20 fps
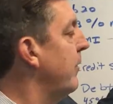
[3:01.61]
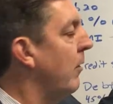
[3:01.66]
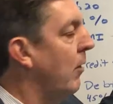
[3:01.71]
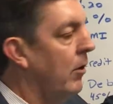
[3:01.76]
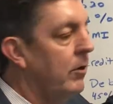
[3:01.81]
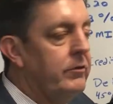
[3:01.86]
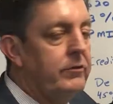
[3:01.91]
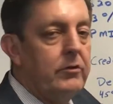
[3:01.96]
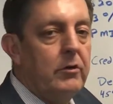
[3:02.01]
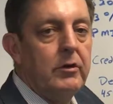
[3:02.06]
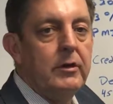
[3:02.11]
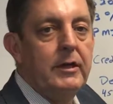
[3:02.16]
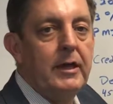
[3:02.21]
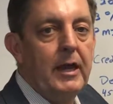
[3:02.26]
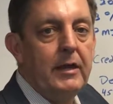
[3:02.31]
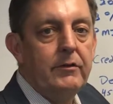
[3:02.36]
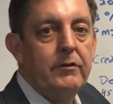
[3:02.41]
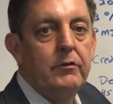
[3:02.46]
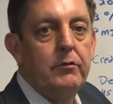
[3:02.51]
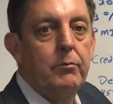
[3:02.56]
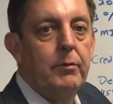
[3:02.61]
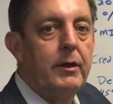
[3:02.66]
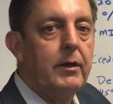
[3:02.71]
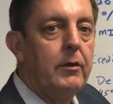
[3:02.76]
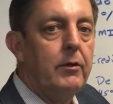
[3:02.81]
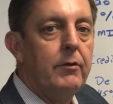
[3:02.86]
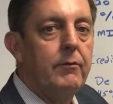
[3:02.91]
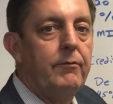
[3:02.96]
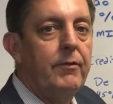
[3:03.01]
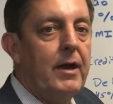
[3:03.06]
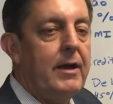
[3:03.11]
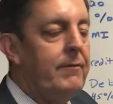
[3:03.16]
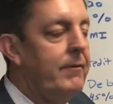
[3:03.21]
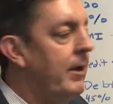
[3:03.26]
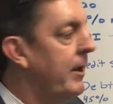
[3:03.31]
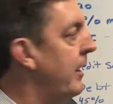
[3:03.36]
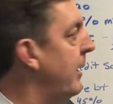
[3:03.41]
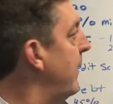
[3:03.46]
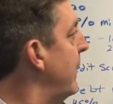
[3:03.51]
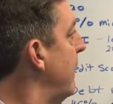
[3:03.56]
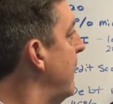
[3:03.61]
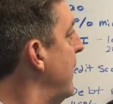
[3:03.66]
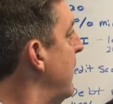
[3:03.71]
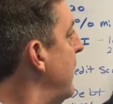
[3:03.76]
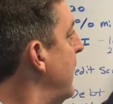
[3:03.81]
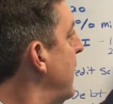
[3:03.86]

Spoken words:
There are certain cases we can go to 580,